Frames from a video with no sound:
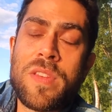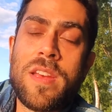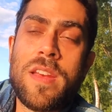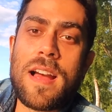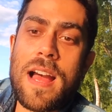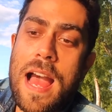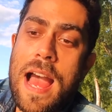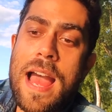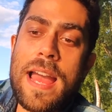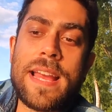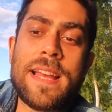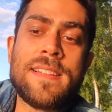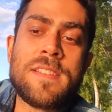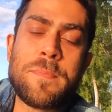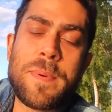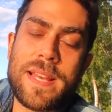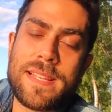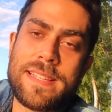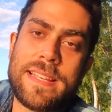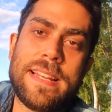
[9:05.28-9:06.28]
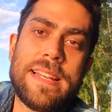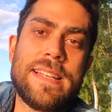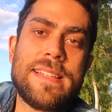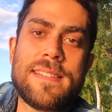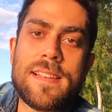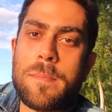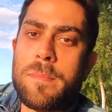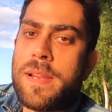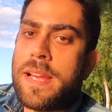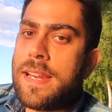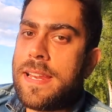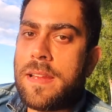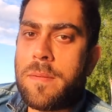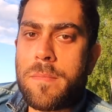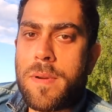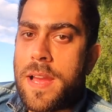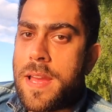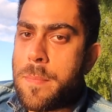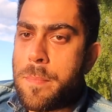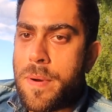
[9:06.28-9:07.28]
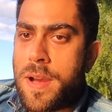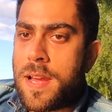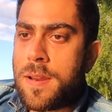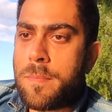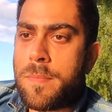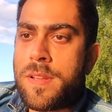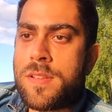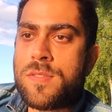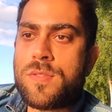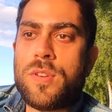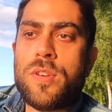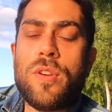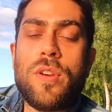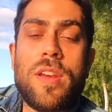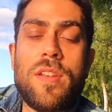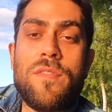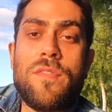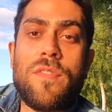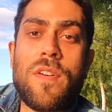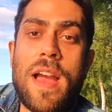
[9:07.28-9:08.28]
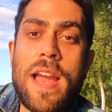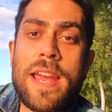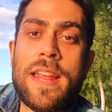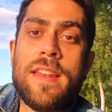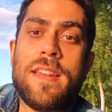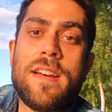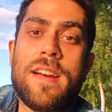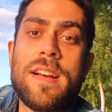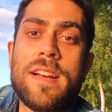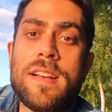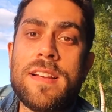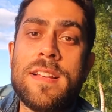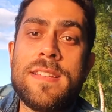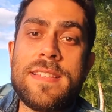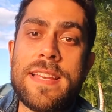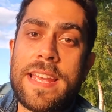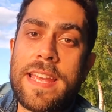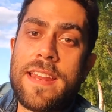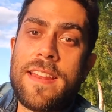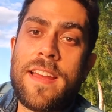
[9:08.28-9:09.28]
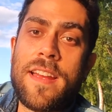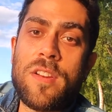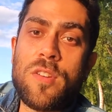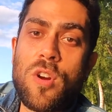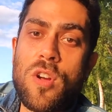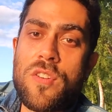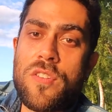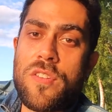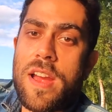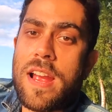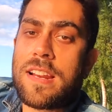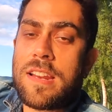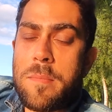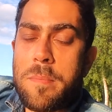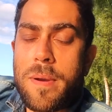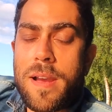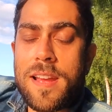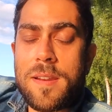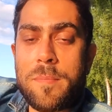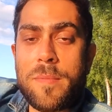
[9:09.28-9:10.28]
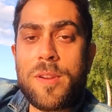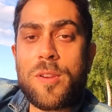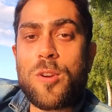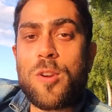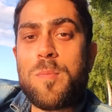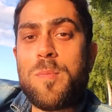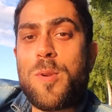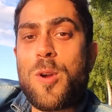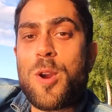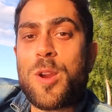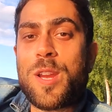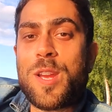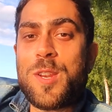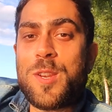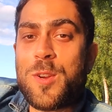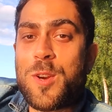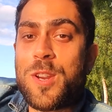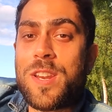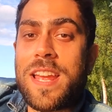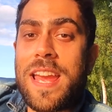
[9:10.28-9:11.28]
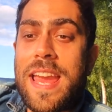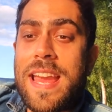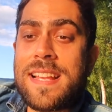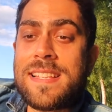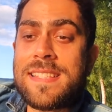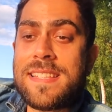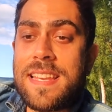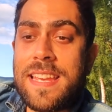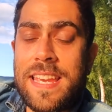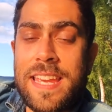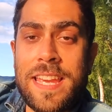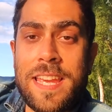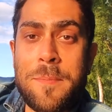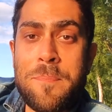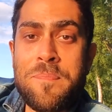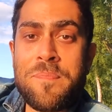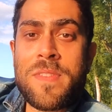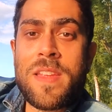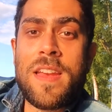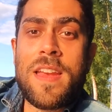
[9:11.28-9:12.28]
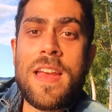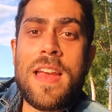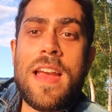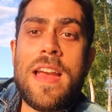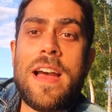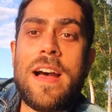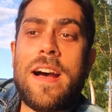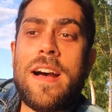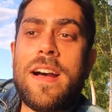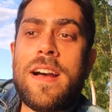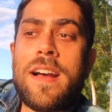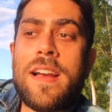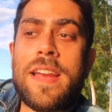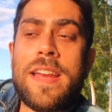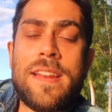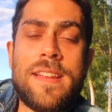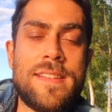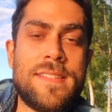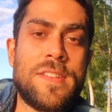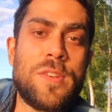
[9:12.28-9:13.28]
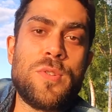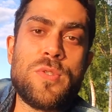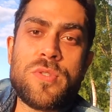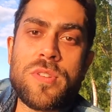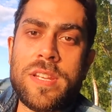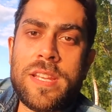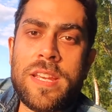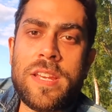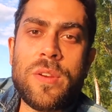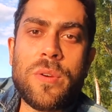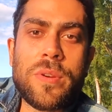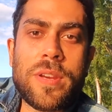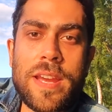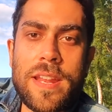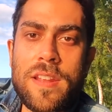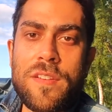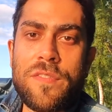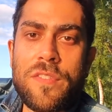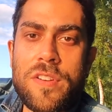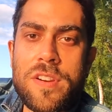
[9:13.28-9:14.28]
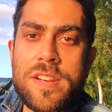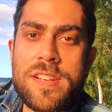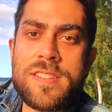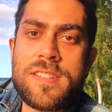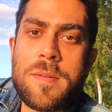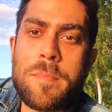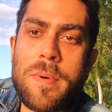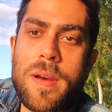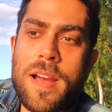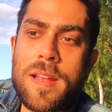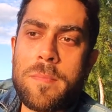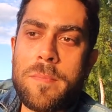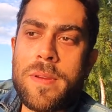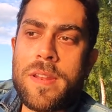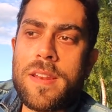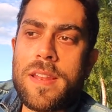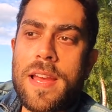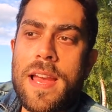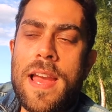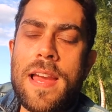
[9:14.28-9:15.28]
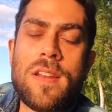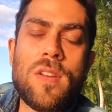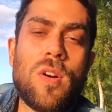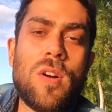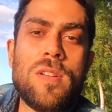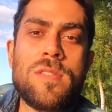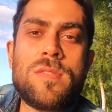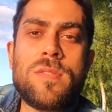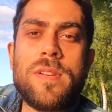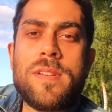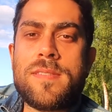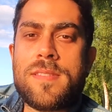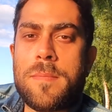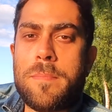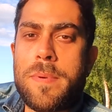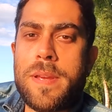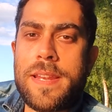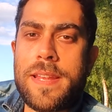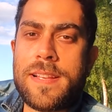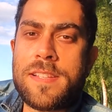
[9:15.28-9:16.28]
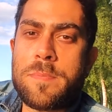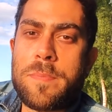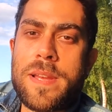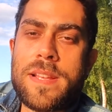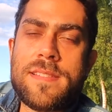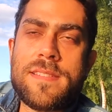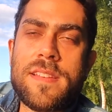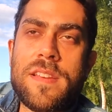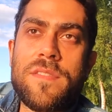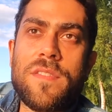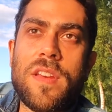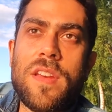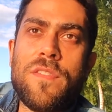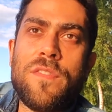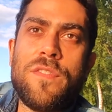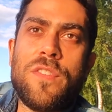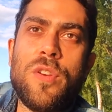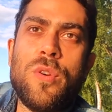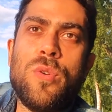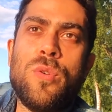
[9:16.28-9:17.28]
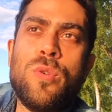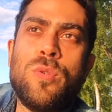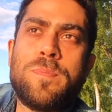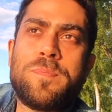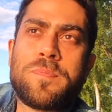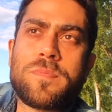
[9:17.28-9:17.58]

It's basically subletting my apartment, so you can find a second hand contract apartment on blockit.se. It is usually you get a furnished apartment, and also it's a bit expensive if you